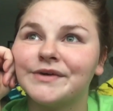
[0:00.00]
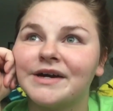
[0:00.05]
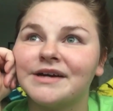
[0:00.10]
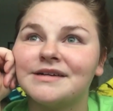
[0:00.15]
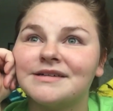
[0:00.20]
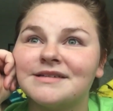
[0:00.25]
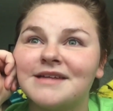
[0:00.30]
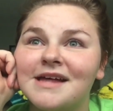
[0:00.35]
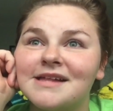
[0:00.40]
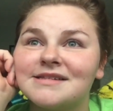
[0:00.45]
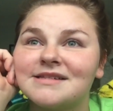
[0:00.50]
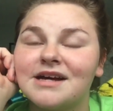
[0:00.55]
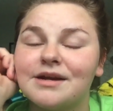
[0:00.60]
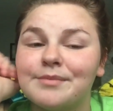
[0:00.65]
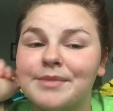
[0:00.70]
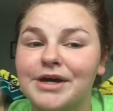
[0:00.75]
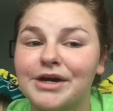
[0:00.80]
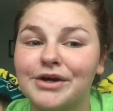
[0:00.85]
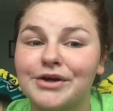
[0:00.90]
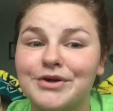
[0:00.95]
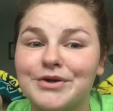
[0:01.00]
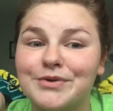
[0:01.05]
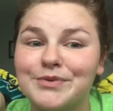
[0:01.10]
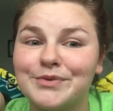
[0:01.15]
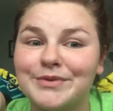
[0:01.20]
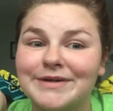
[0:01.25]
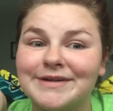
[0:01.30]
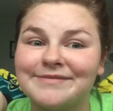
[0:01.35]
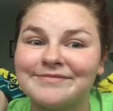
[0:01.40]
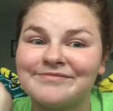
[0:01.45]
because that's going to be a good
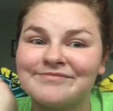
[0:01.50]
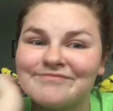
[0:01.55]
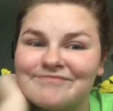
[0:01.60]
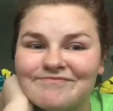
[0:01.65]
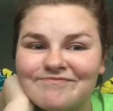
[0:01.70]
one.